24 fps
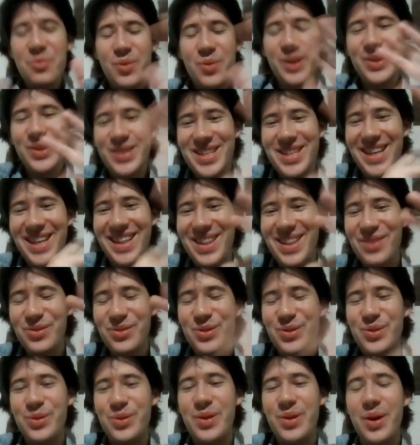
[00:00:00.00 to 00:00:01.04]
when you said
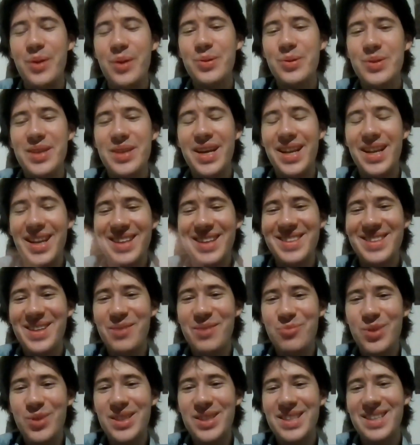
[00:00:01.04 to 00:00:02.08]
those two notes, and I
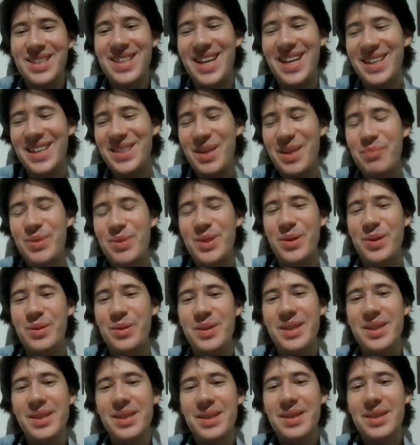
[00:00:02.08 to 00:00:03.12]
said, "What's next
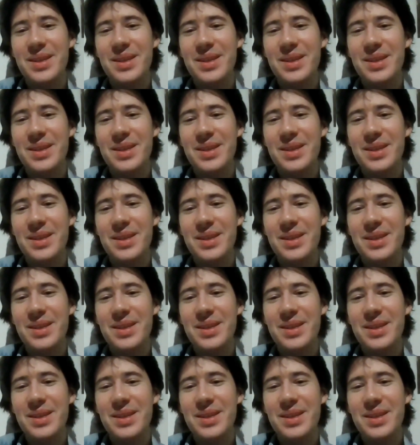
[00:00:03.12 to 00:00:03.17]
episode?"